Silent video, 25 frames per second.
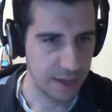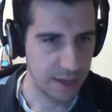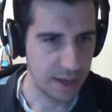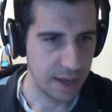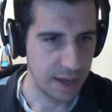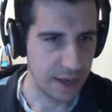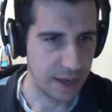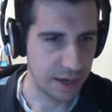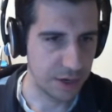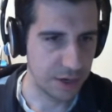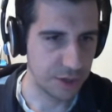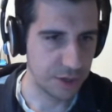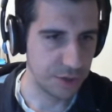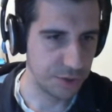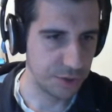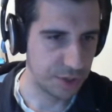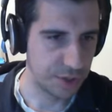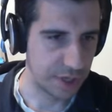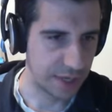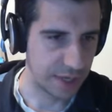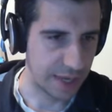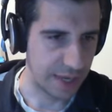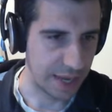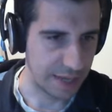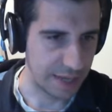I could do the
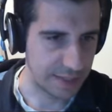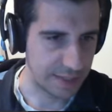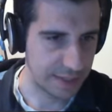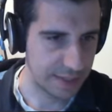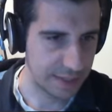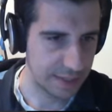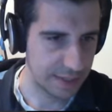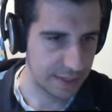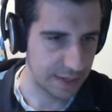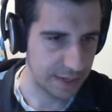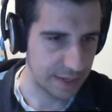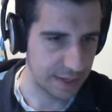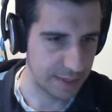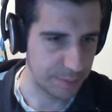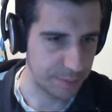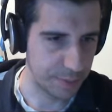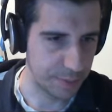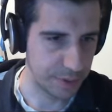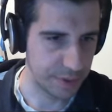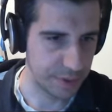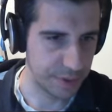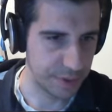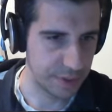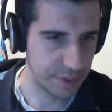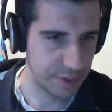get, I
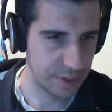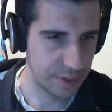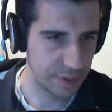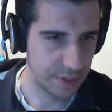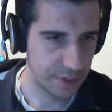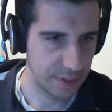suppose.